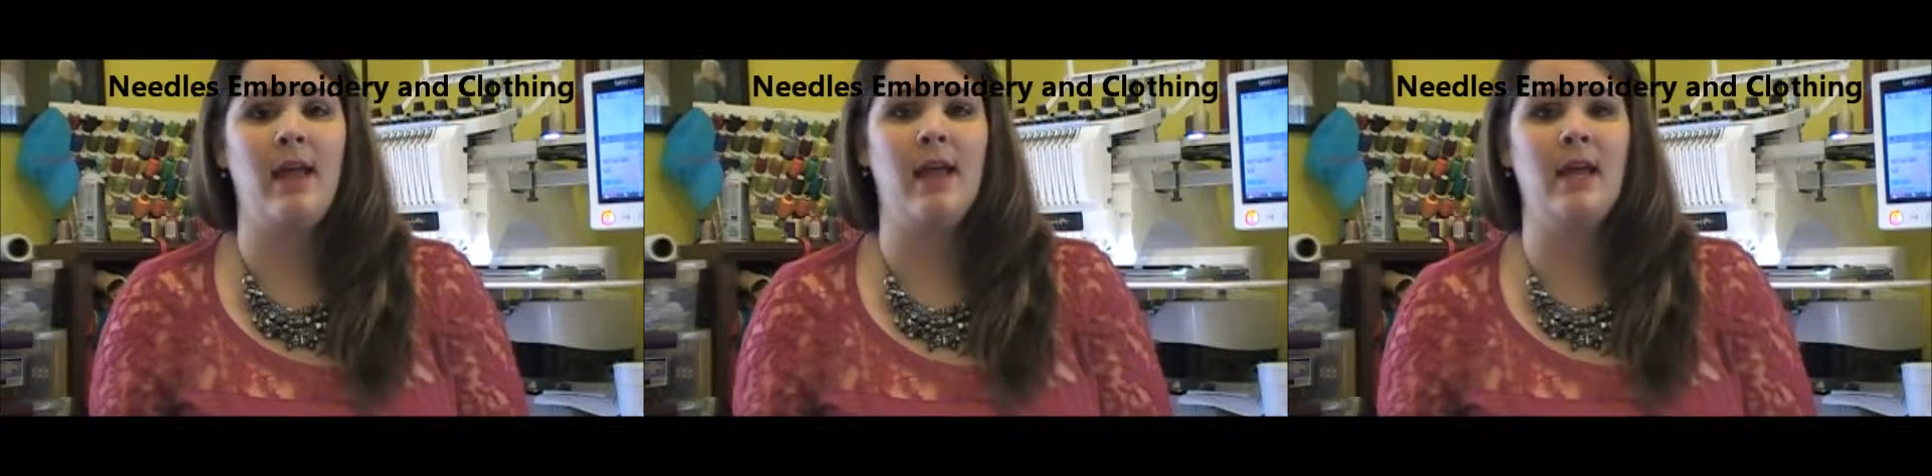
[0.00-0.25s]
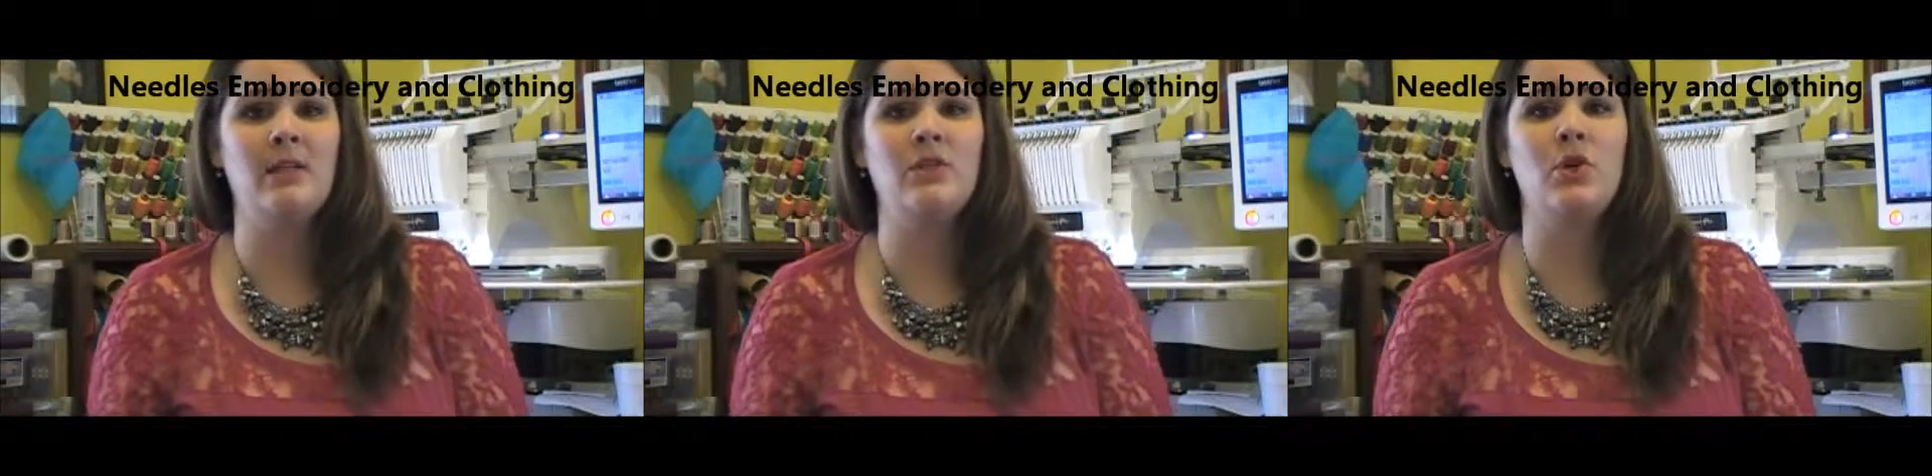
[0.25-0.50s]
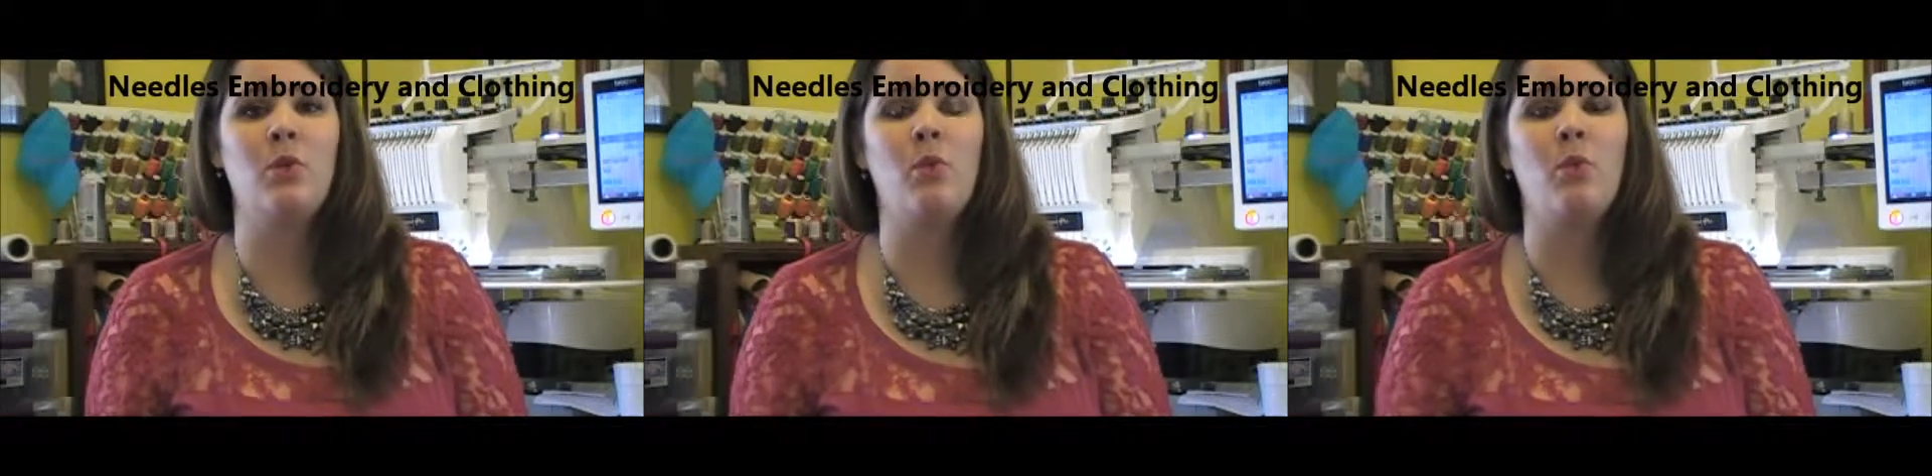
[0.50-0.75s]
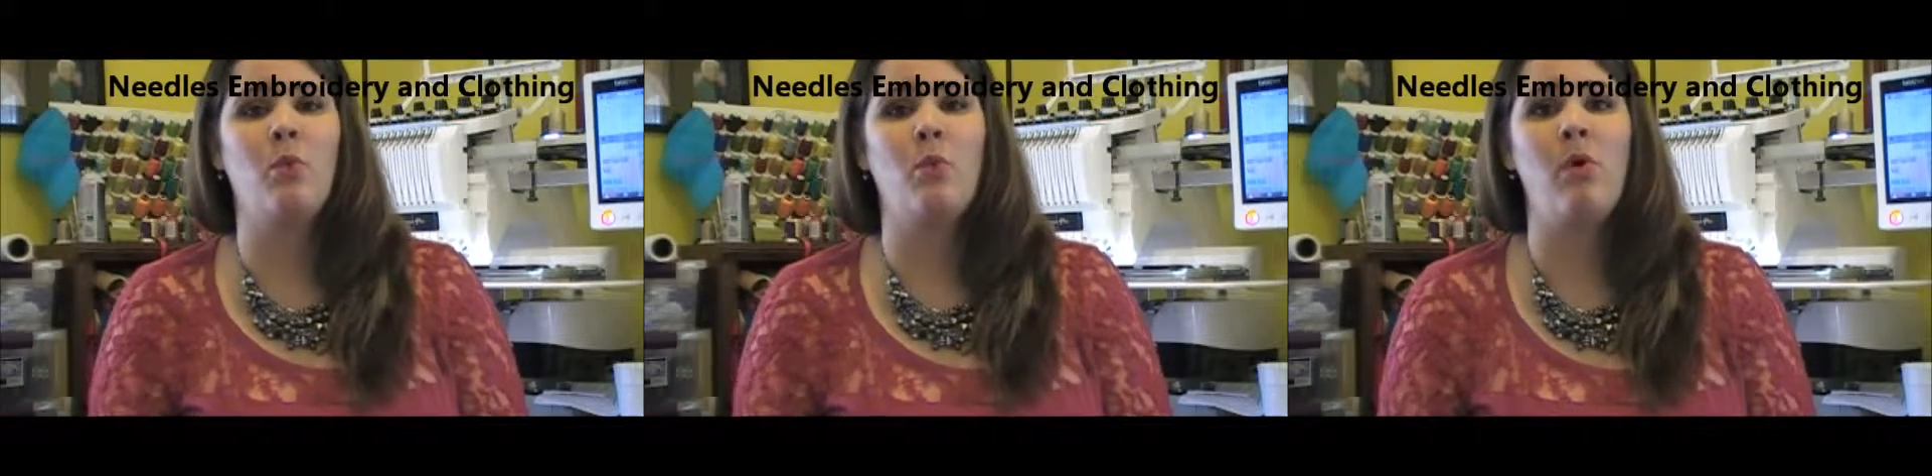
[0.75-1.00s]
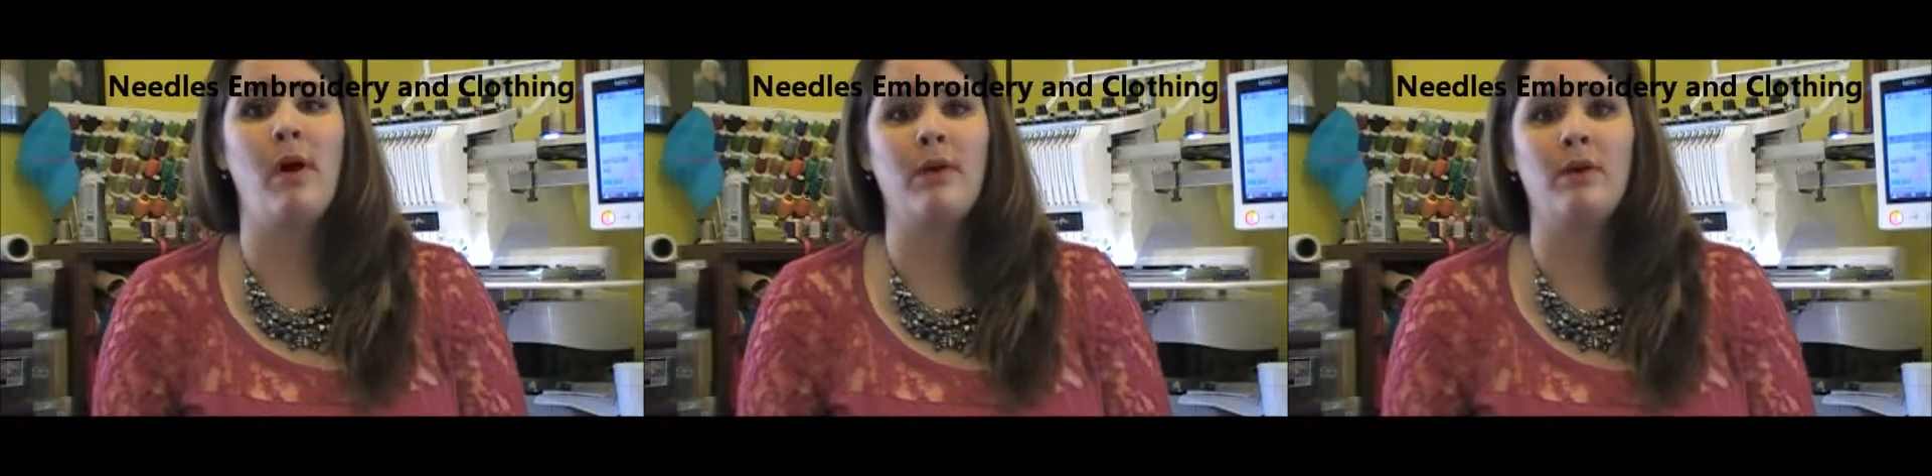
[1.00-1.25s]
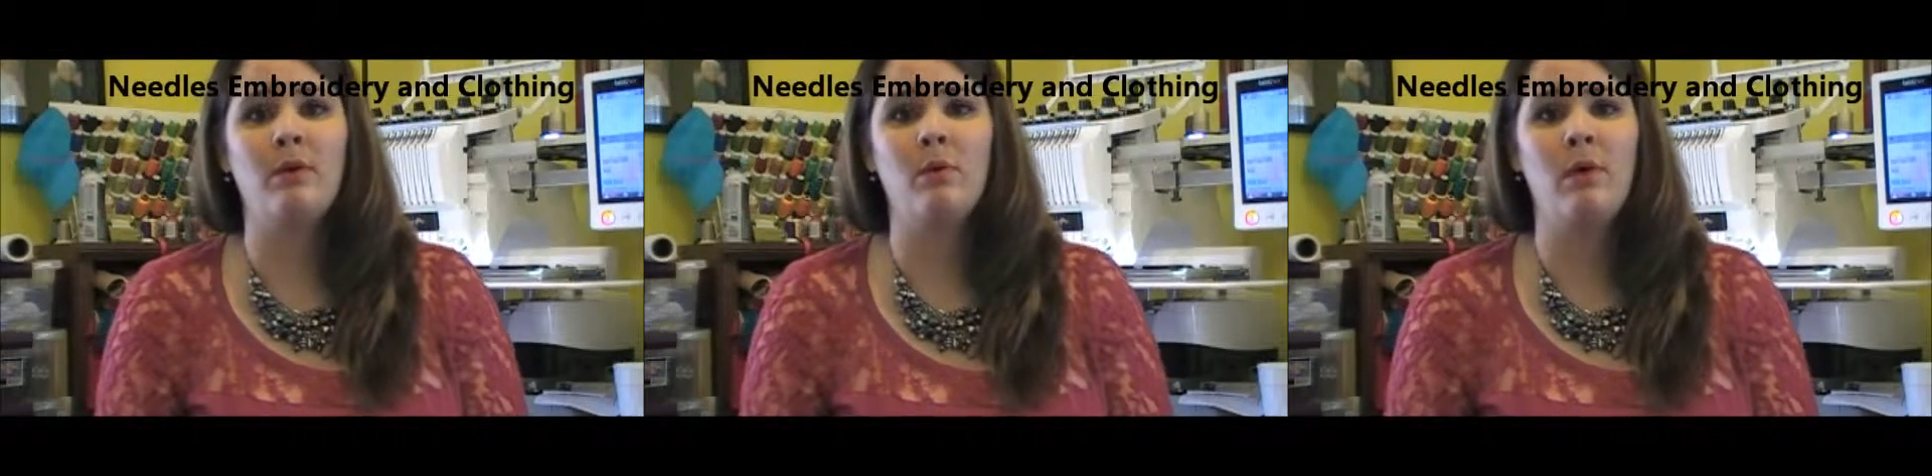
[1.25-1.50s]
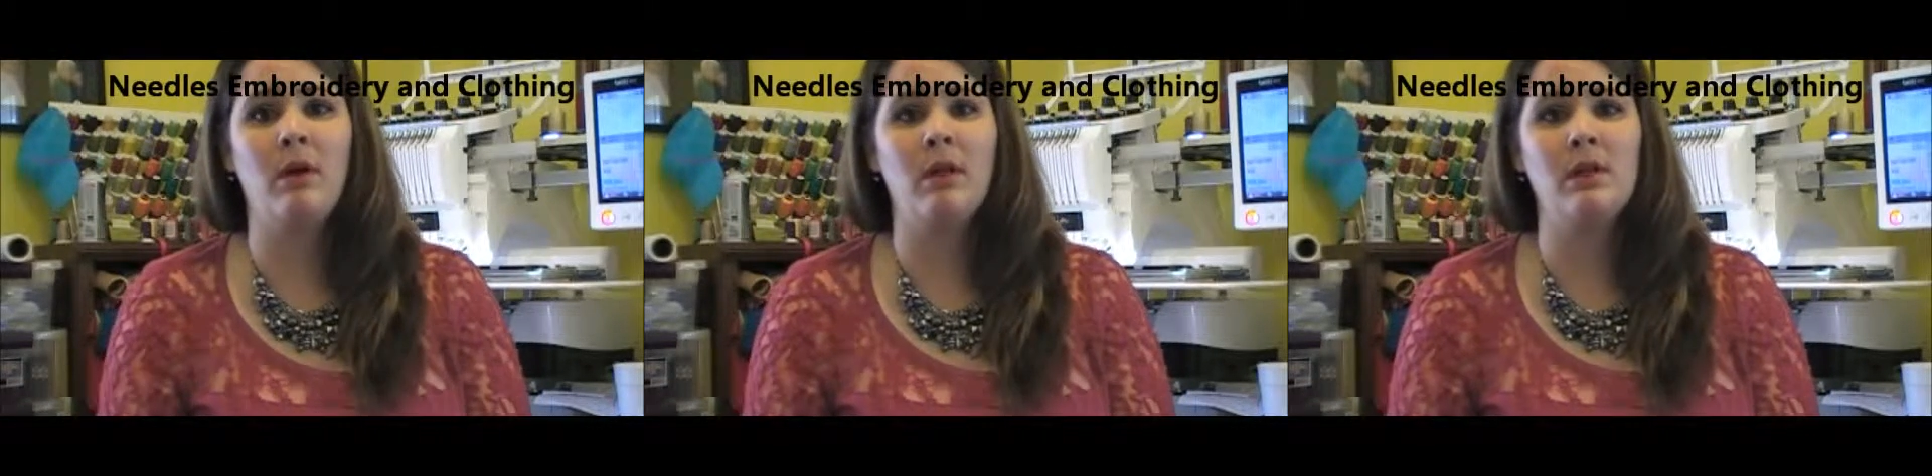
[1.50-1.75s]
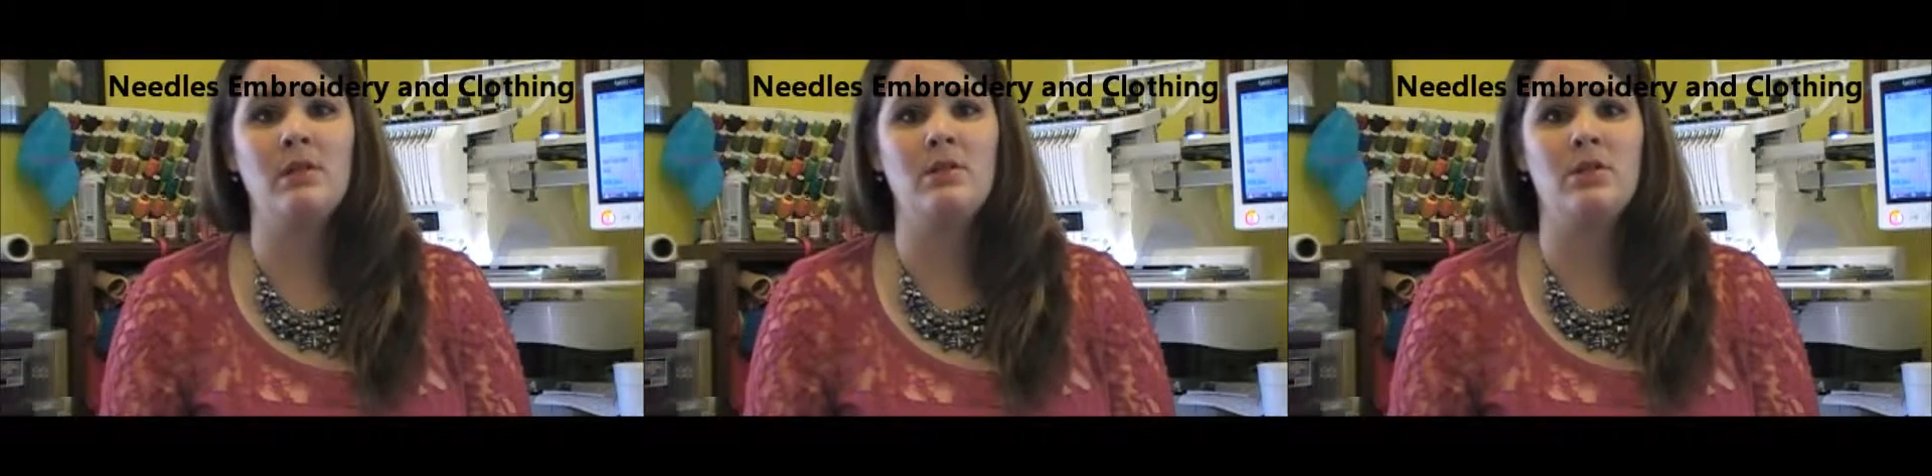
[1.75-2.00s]
and what you're
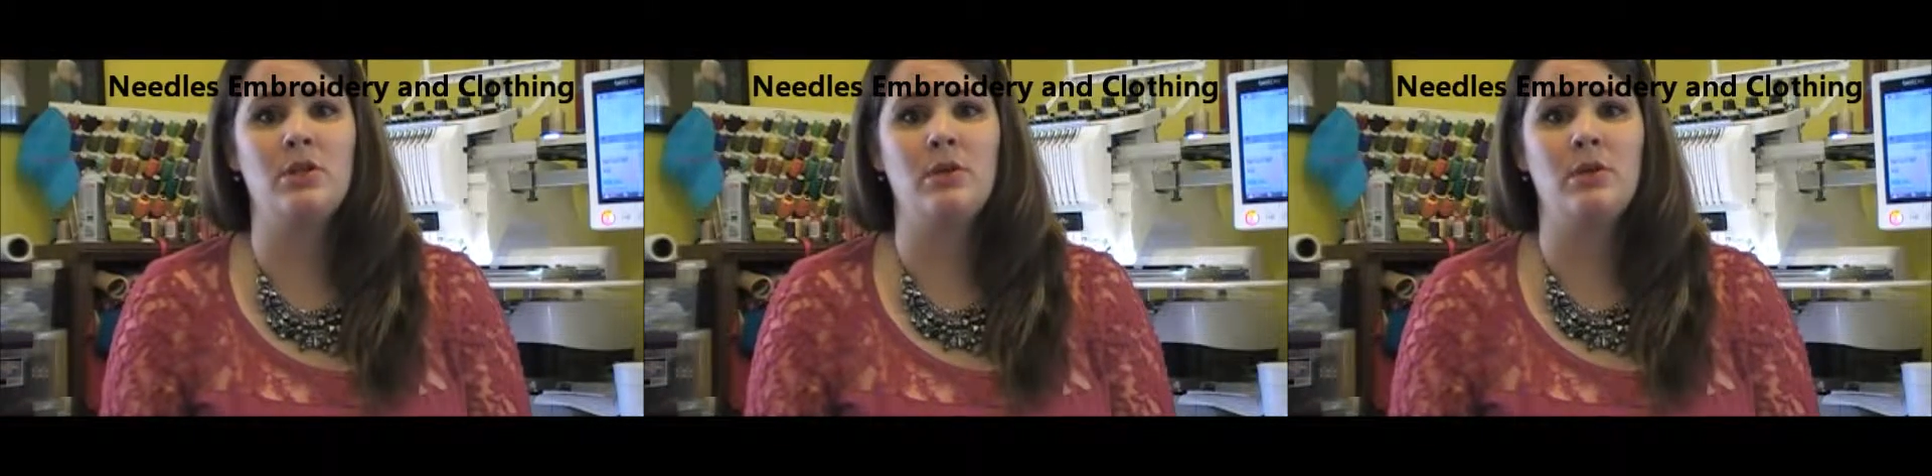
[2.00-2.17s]
willing